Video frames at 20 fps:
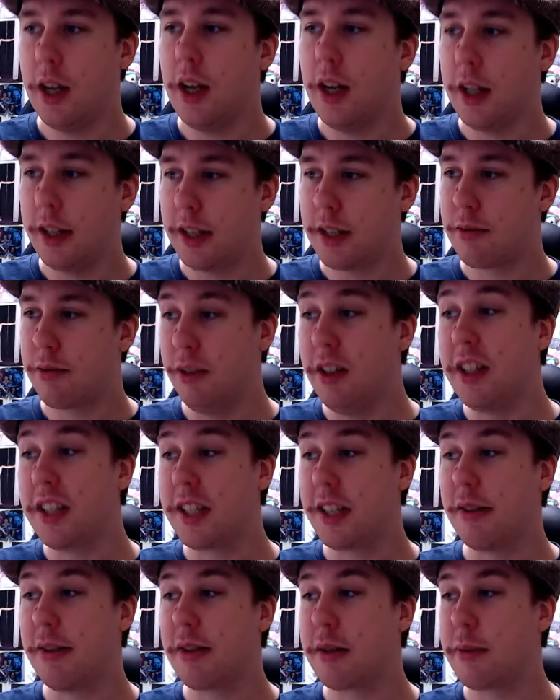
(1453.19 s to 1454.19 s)
This really
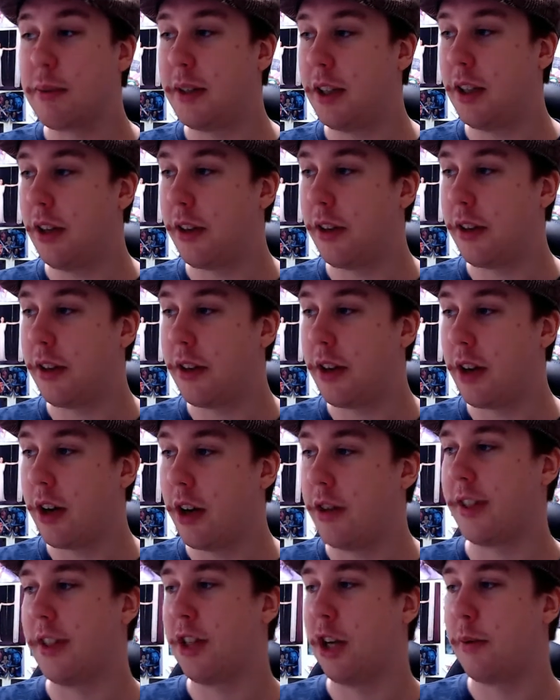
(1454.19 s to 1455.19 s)
seems to be on the nose
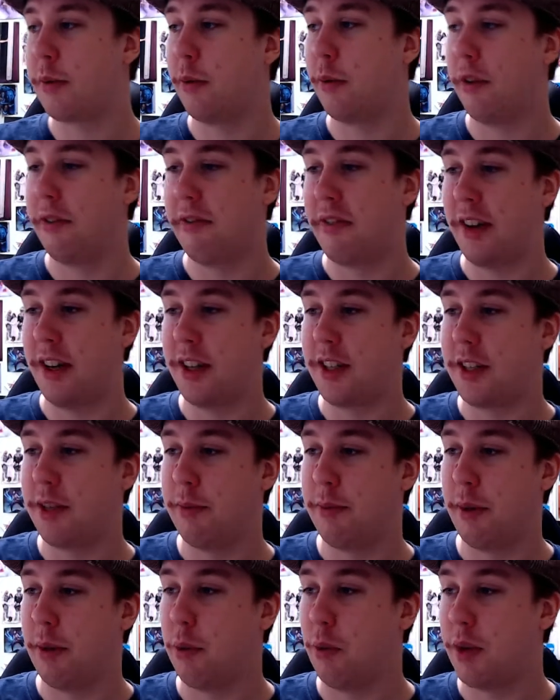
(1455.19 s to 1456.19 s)
in terms of what fans
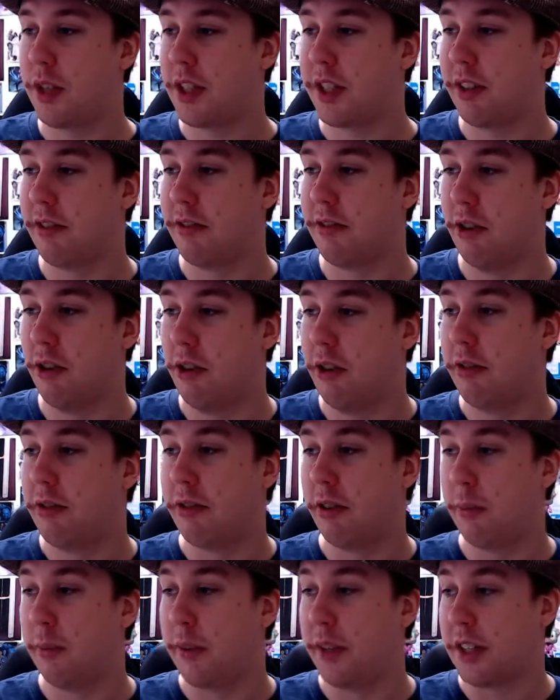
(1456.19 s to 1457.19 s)
have been wishing for
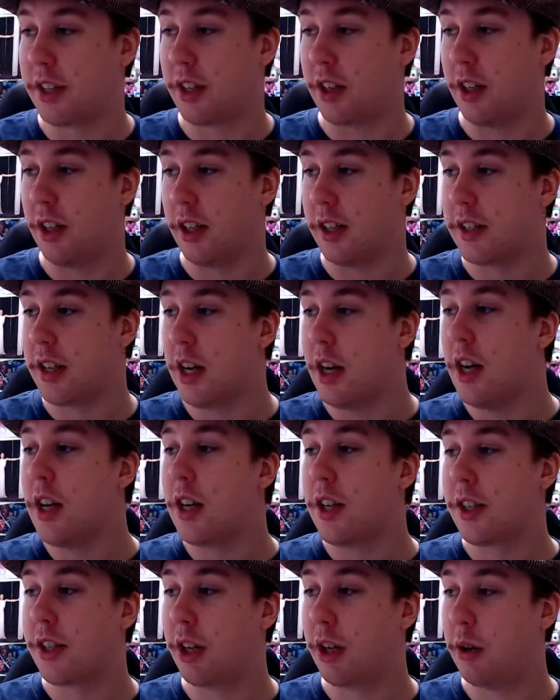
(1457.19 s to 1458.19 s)
from these guys,
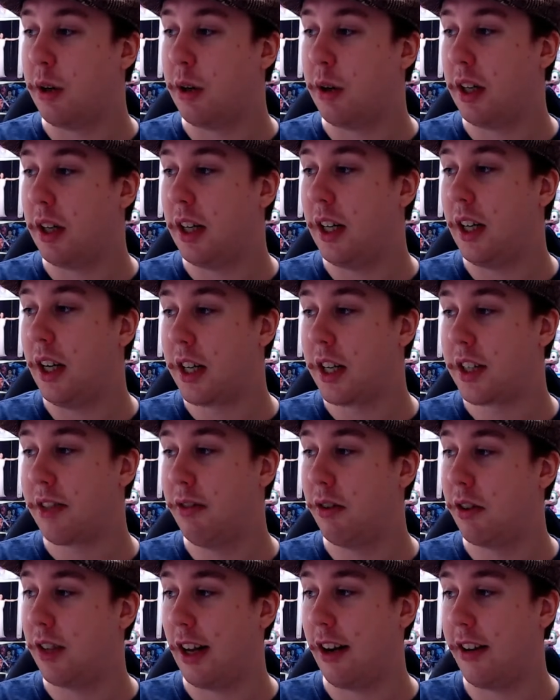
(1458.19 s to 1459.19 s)
so I asked for
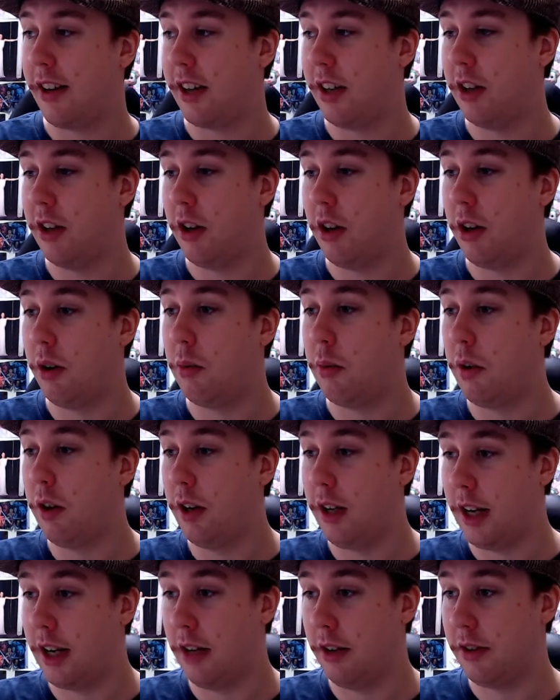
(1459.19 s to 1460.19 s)
clarity on
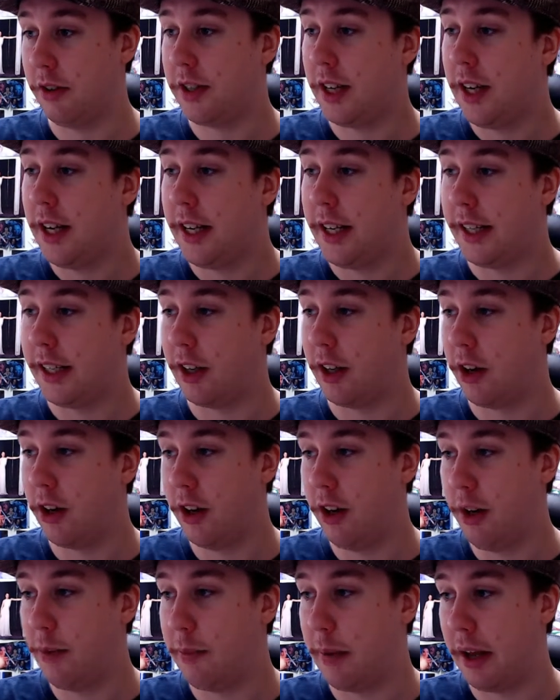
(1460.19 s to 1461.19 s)
what else he
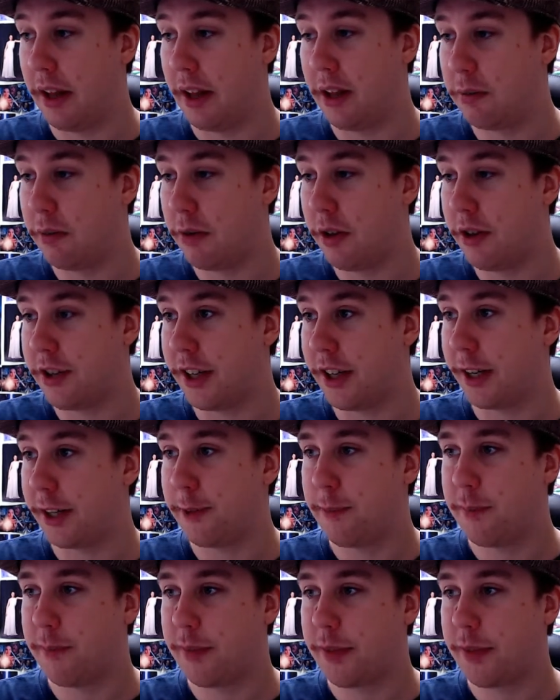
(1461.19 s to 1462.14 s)
heard about the project.